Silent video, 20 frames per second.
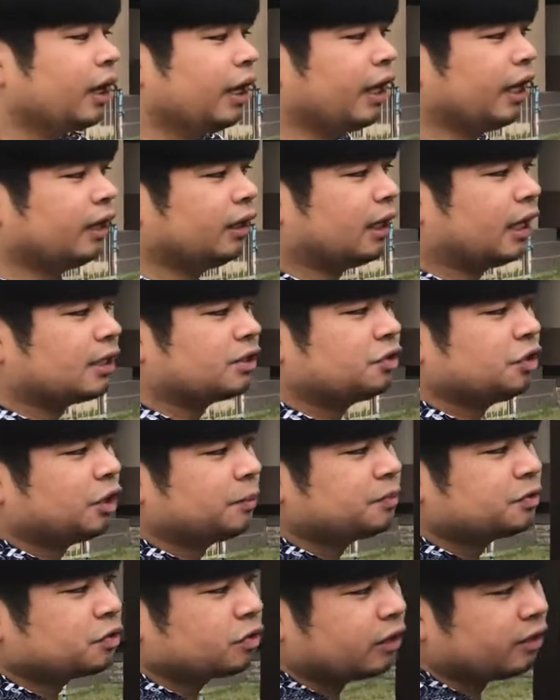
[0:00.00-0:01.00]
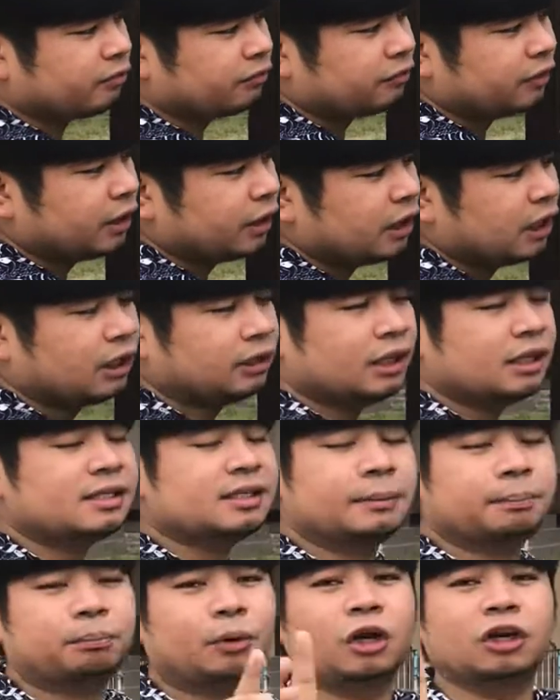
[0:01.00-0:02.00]
And as you observe, it
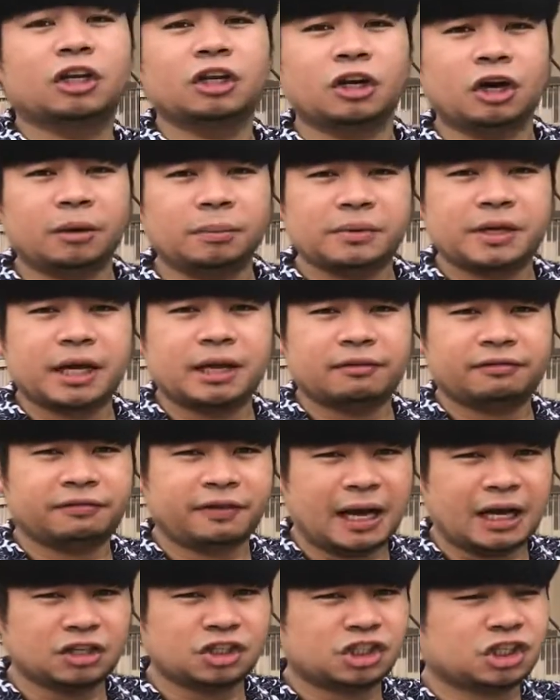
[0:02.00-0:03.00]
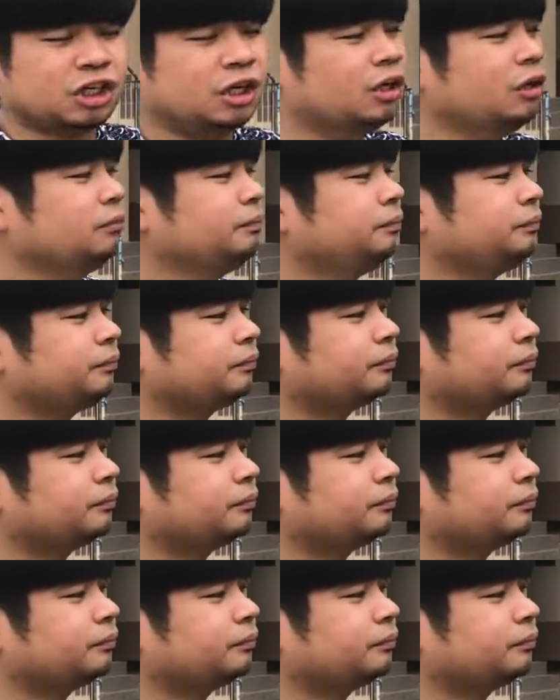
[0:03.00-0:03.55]
is a polynomial function